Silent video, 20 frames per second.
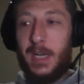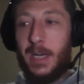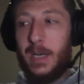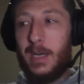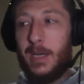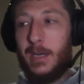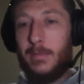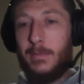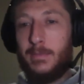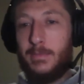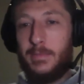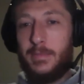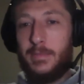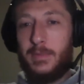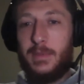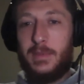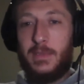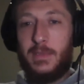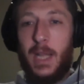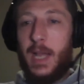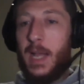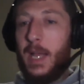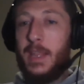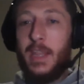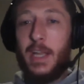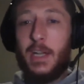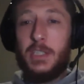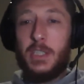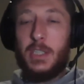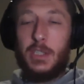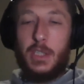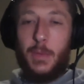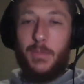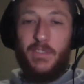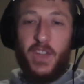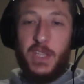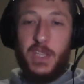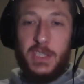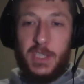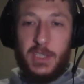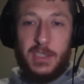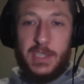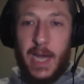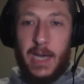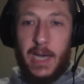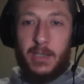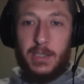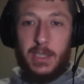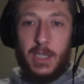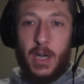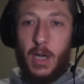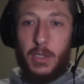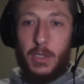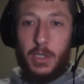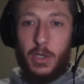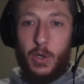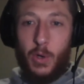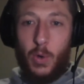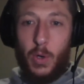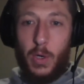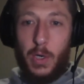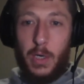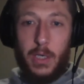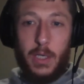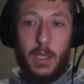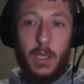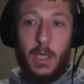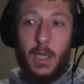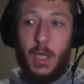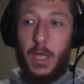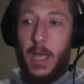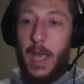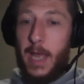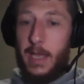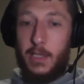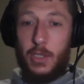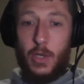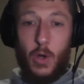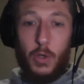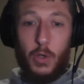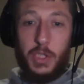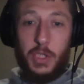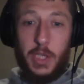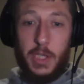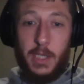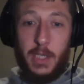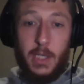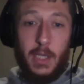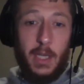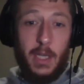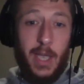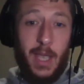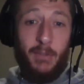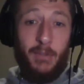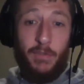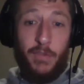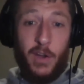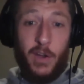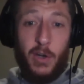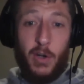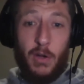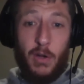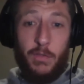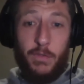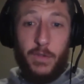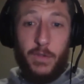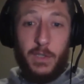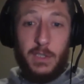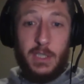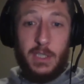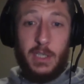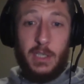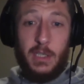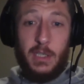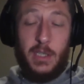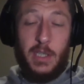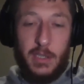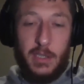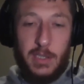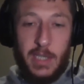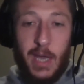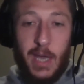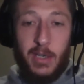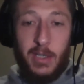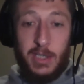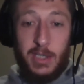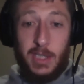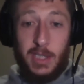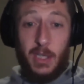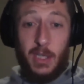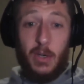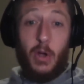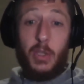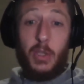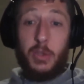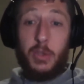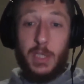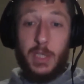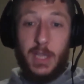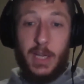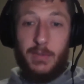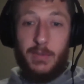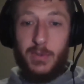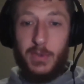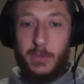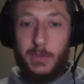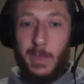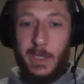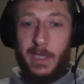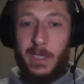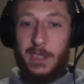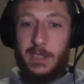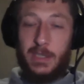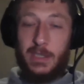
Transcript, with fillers: Um, they're just, the Phillies just talented on the court, head coaching, and front office. They're they're talented on all three levels, man.